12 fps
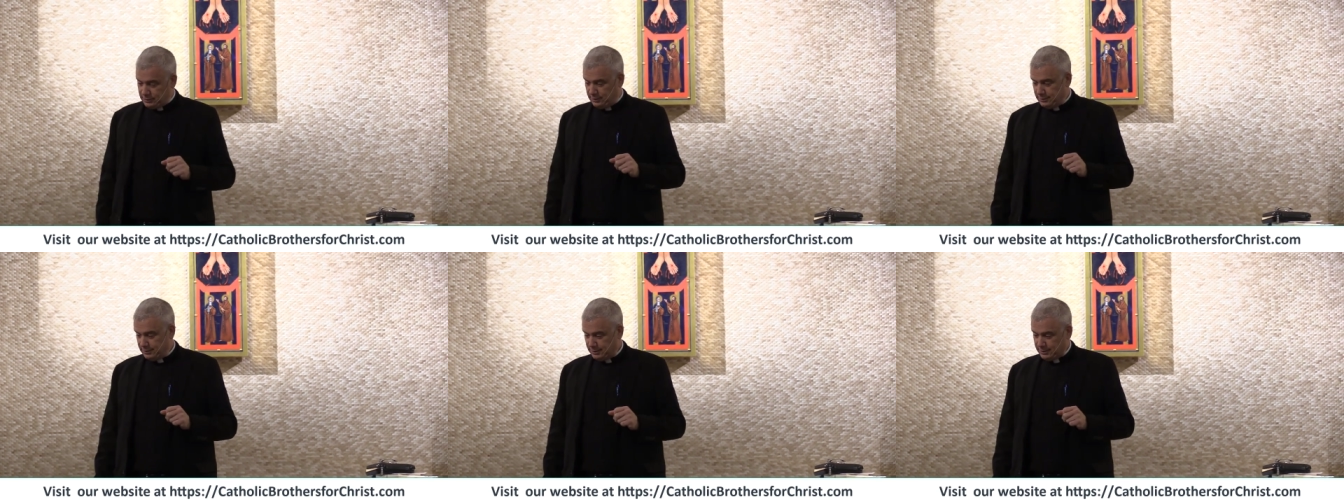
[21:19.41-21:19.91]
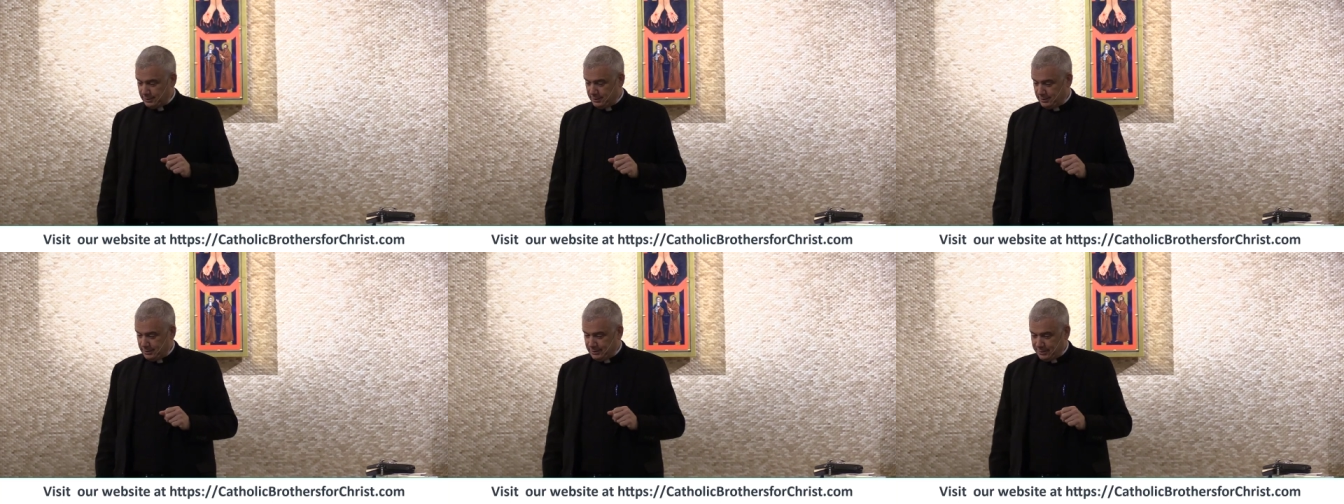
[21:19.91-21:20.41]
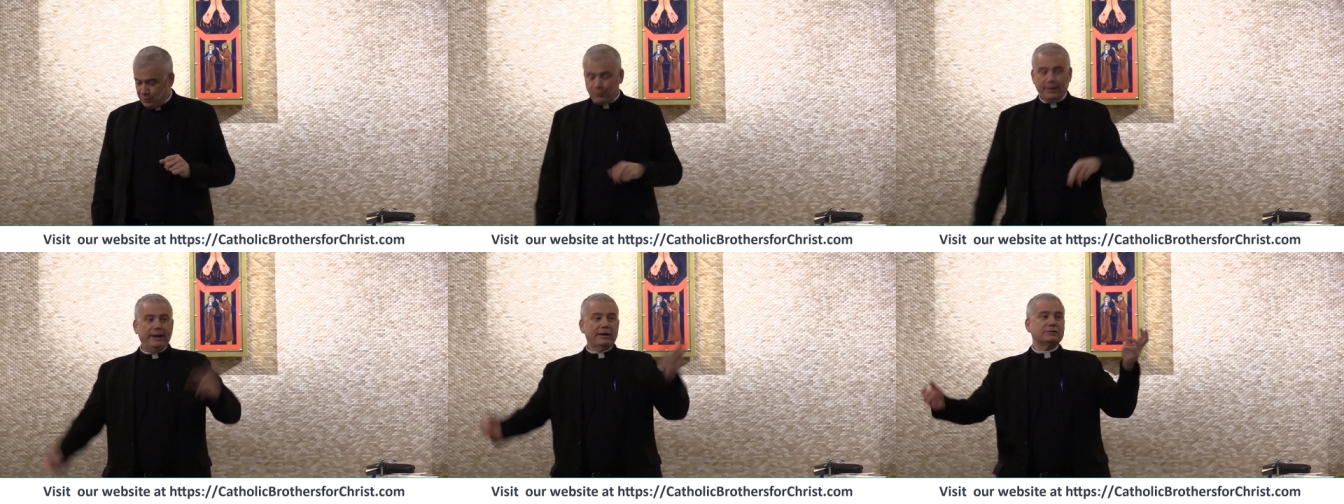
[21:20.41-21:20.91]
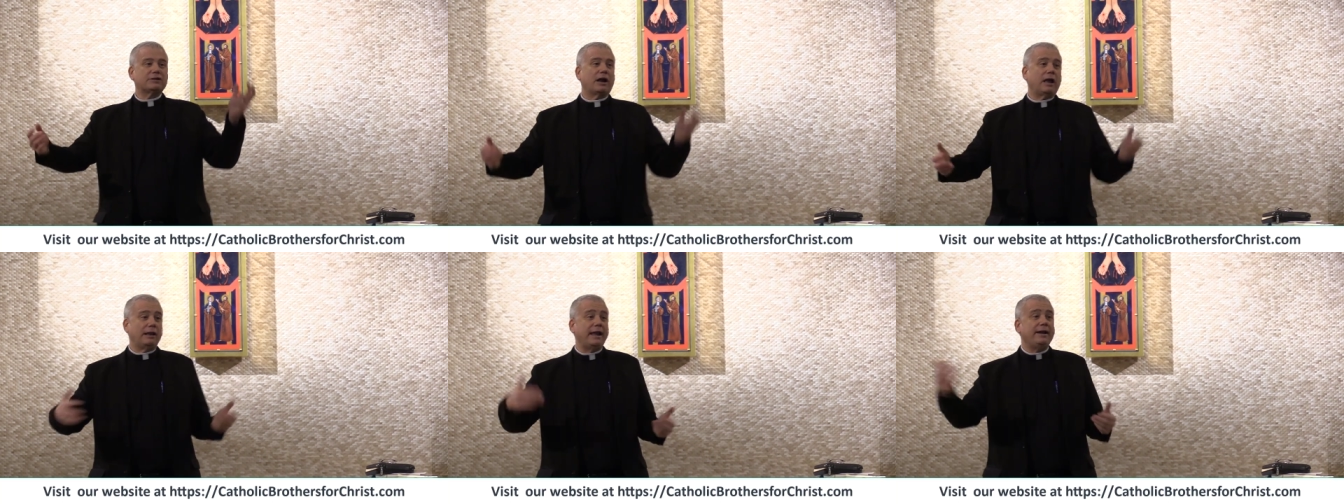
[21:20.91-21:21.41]
it. Three years
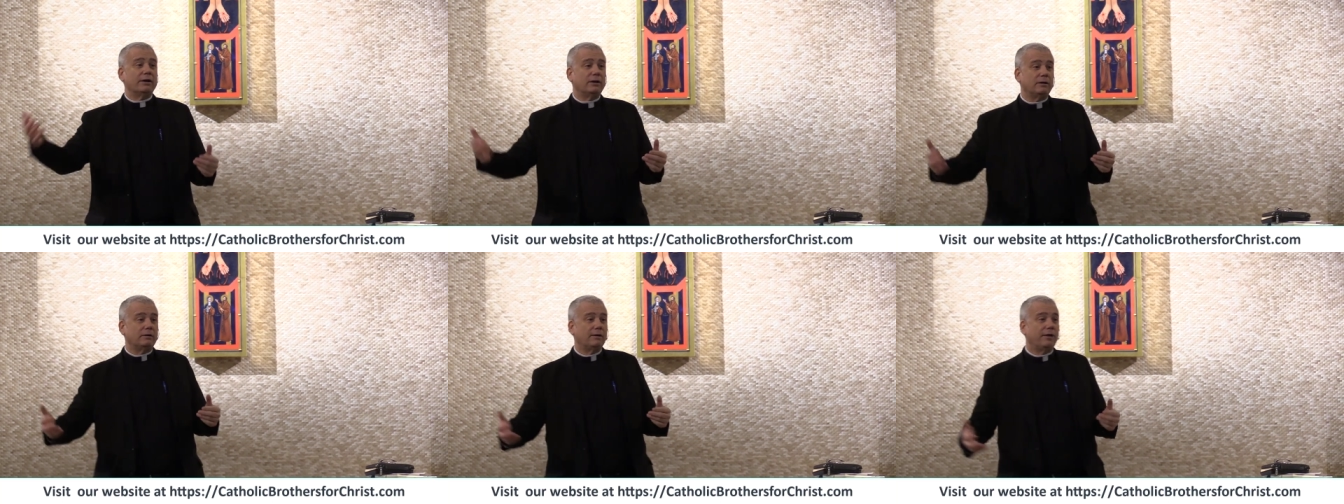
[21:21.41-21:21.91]
later,